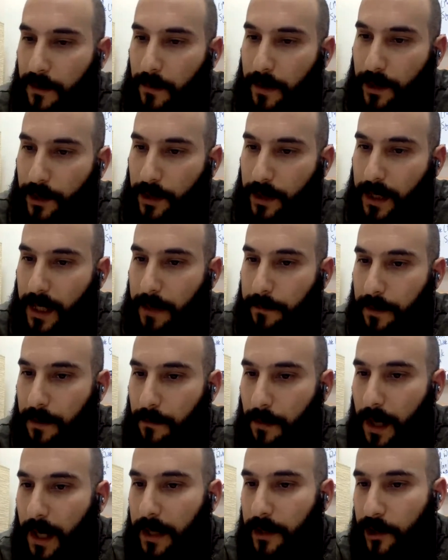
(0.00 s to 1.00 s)
we should keep in
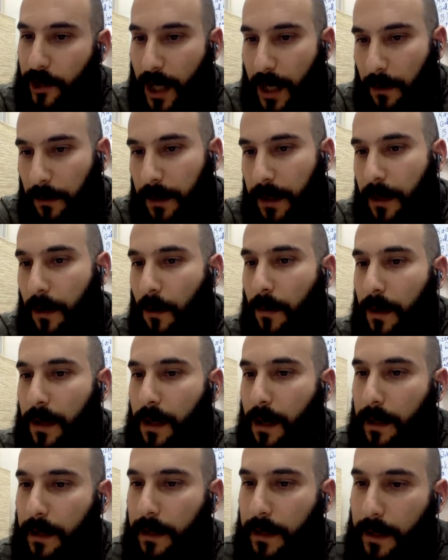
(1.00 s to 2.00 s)
mind generally or
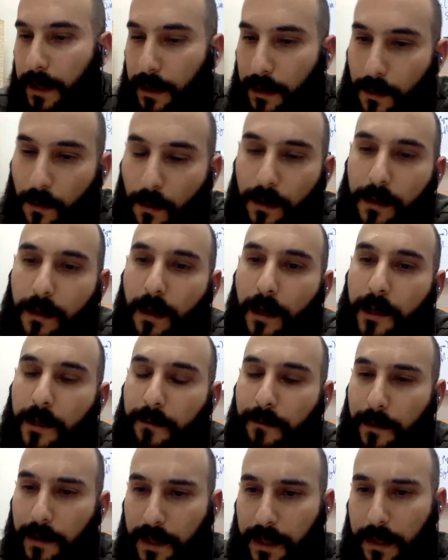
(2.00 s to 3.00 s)
regarding the Inkhorn
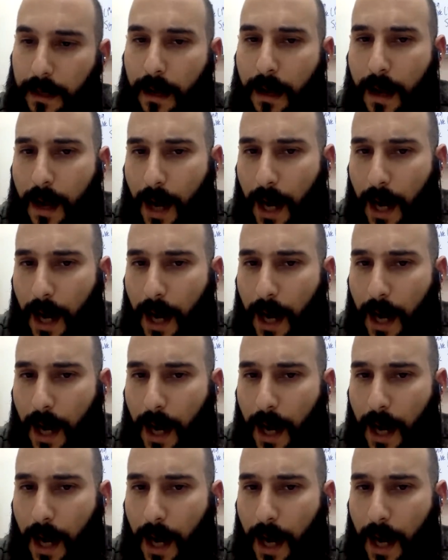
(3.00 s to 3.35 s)
controversy?